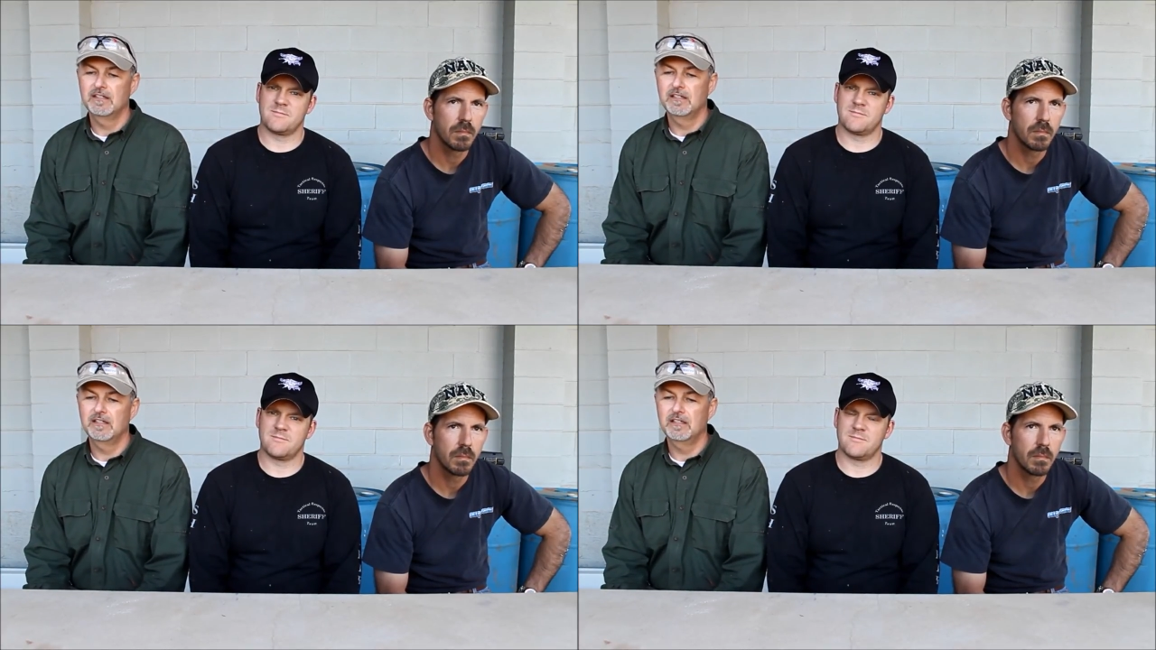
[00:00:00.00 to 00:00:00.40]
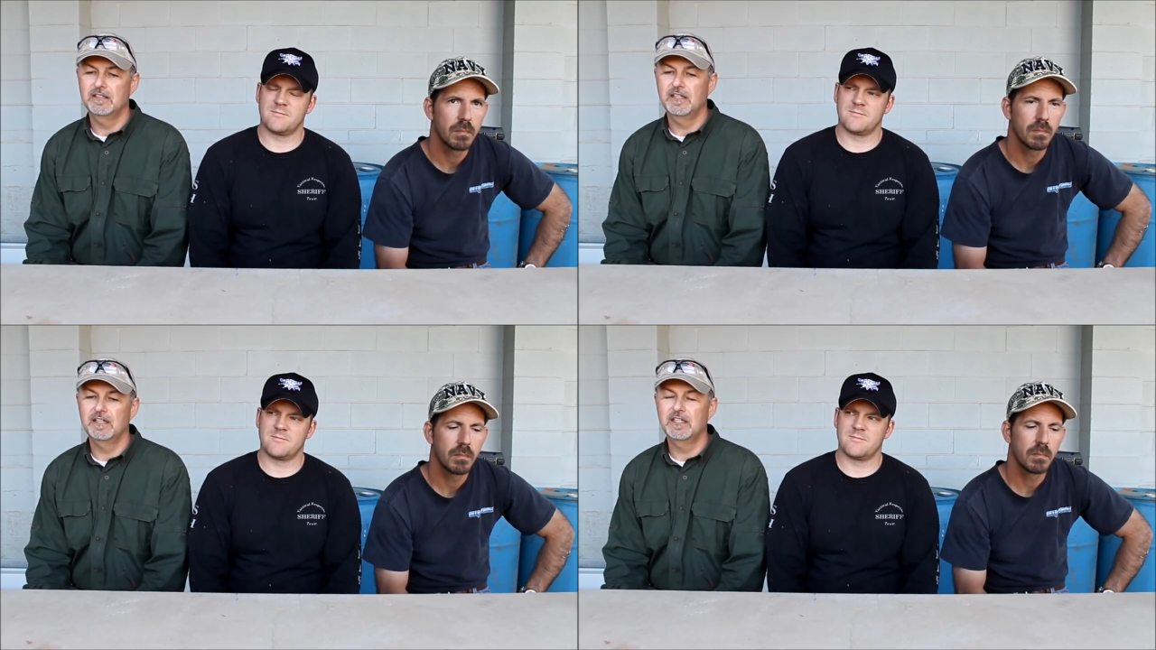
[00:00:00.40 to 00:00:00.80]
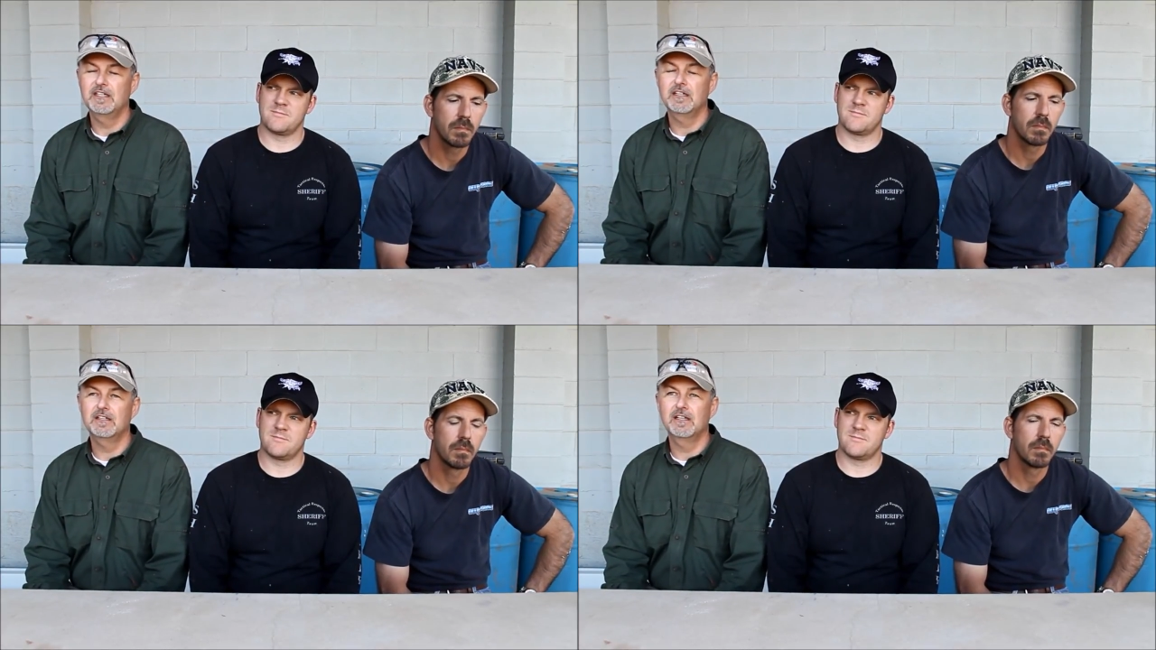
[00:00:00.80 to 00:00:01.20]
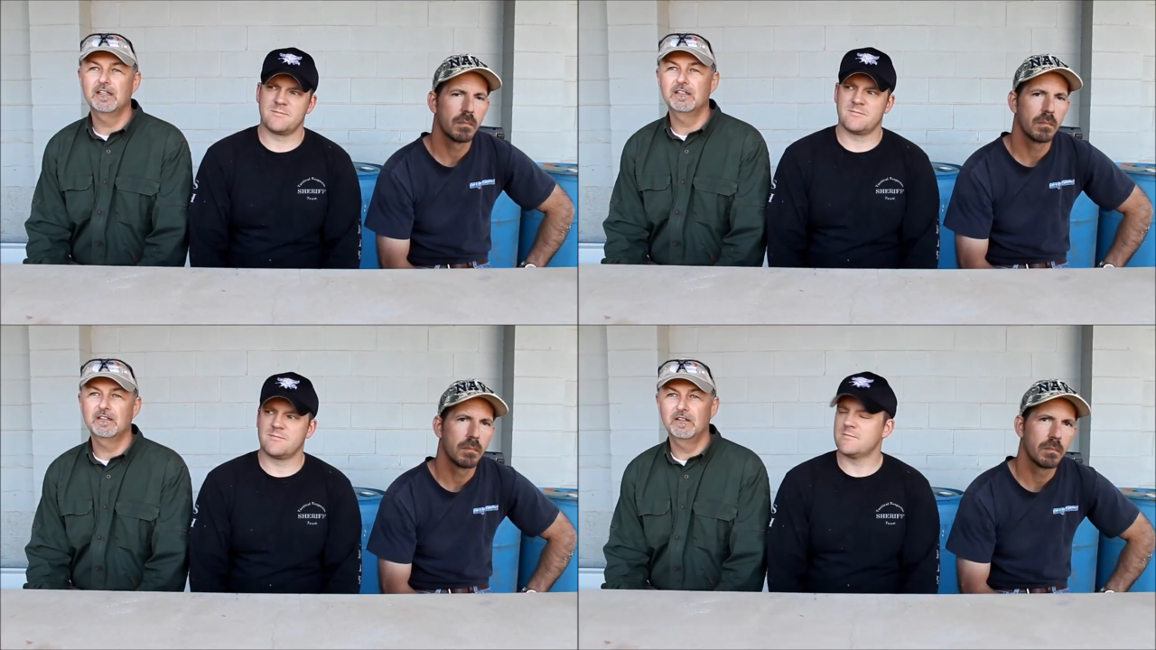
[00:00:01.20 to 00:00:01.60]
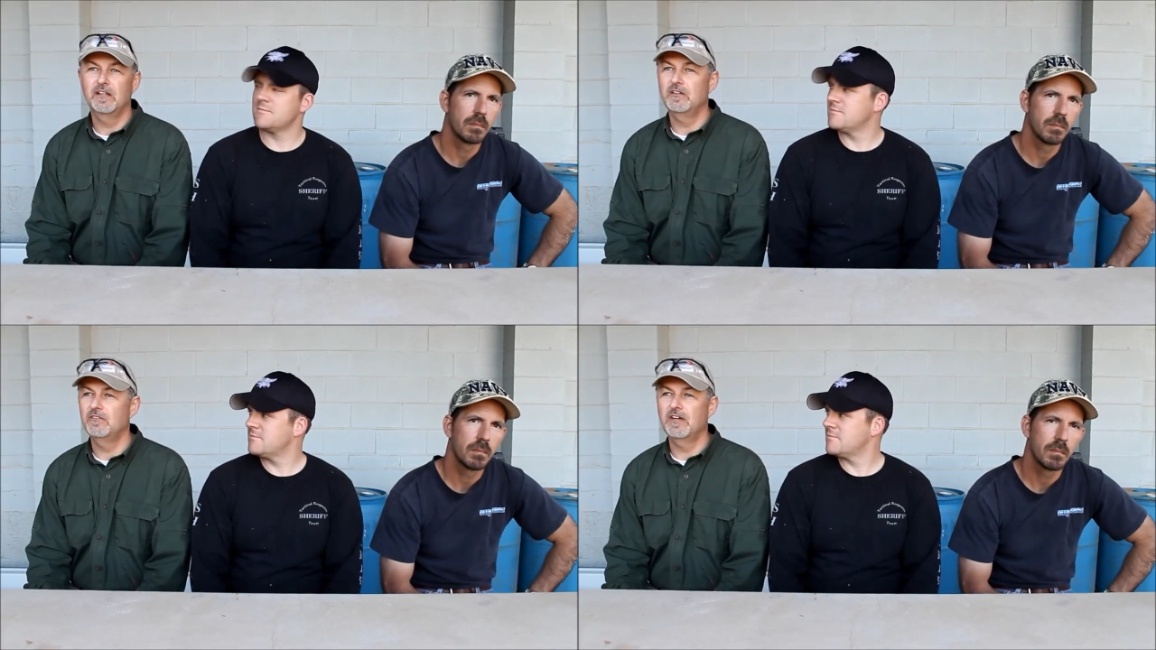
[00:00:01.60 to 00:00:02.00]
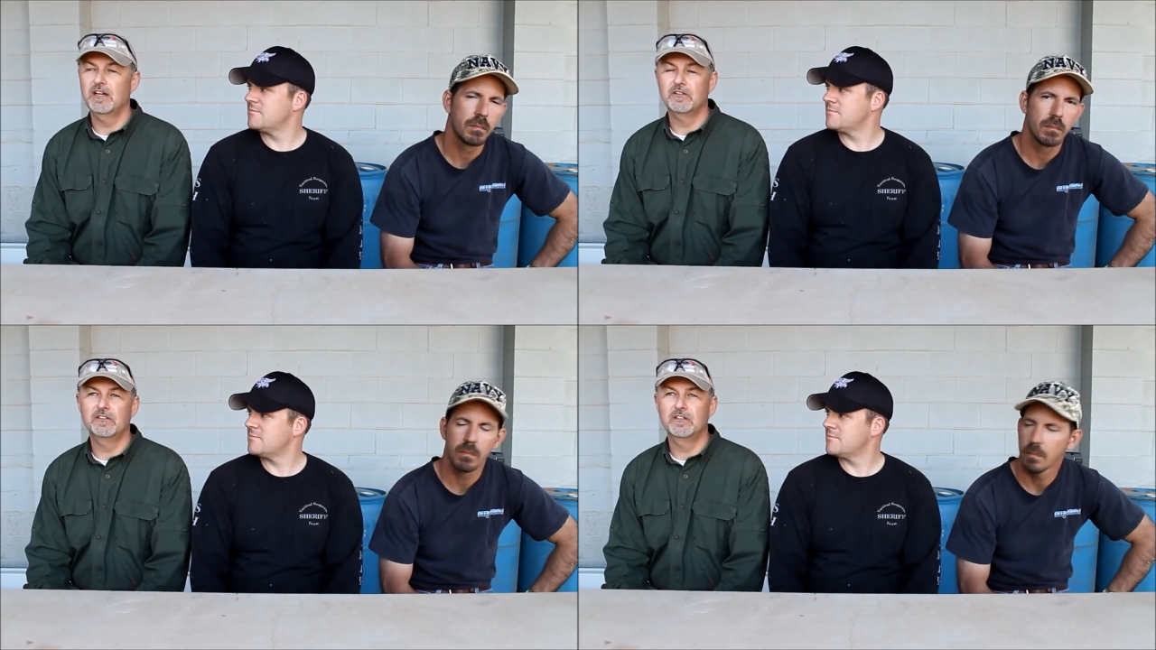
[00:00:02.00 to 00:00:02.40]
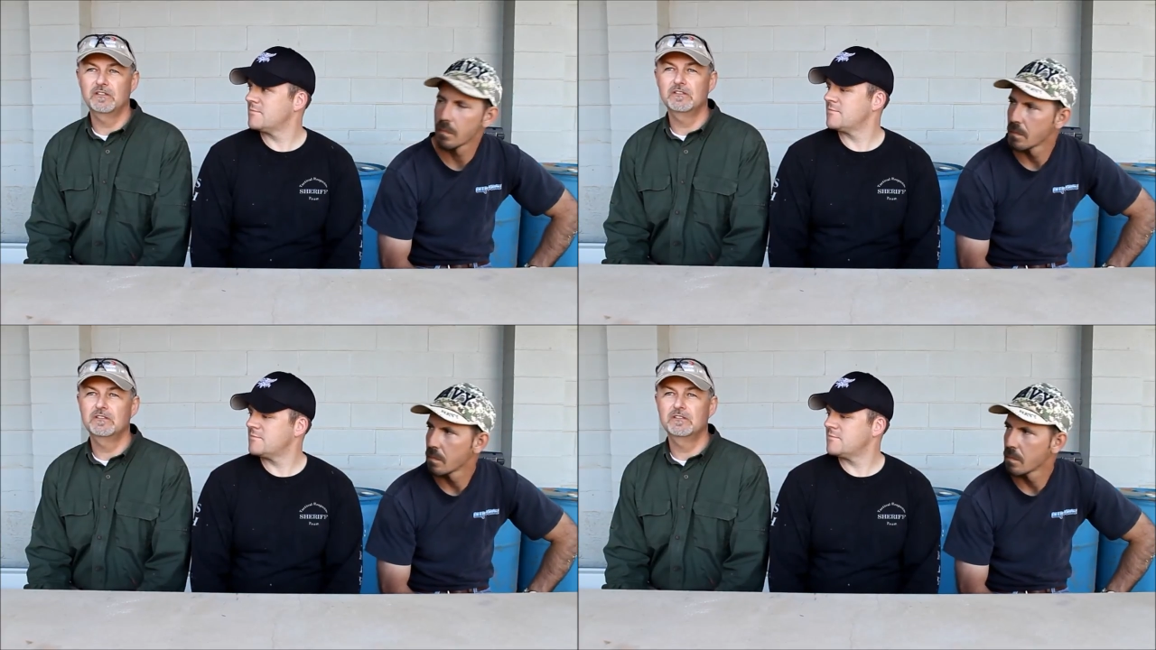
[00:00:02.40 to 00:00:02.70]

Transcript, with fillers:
Speaker 1: uh, a technique that, that you've got to learn.